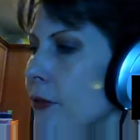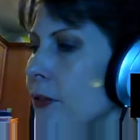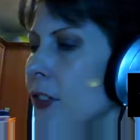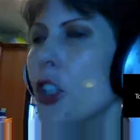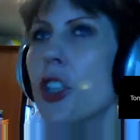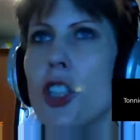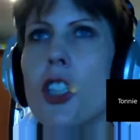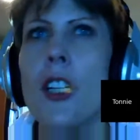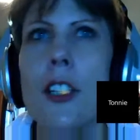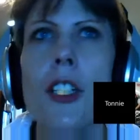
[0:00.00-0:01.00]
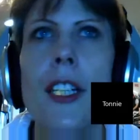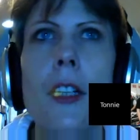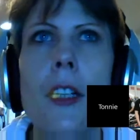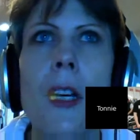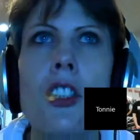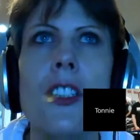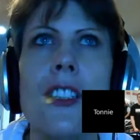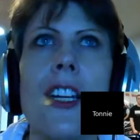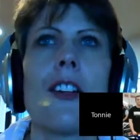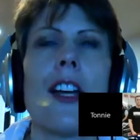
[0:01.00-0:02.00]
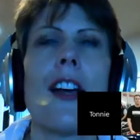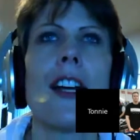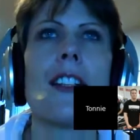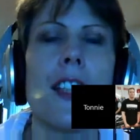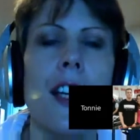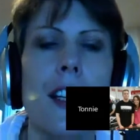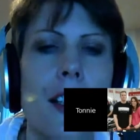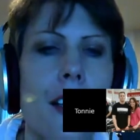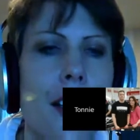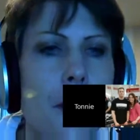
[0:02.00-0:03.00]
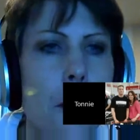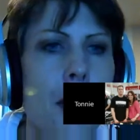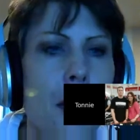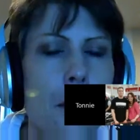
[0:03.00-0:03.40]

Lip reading: you're getting my gist now. Yeah, that's the idea. That's what I'm